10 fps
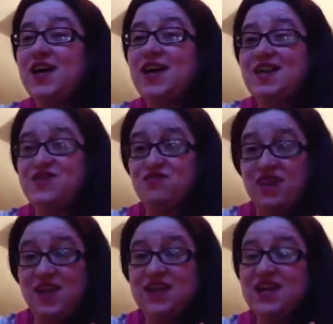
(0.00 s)
It is
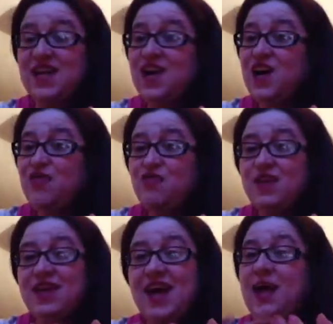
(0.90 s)
really,
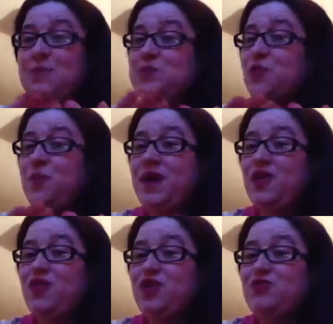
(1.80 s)
really hyped up here
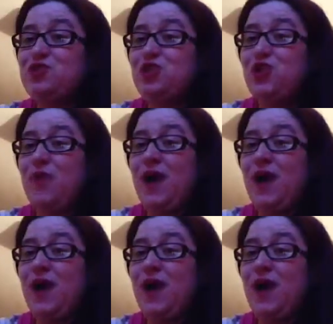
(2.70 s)
on YouTube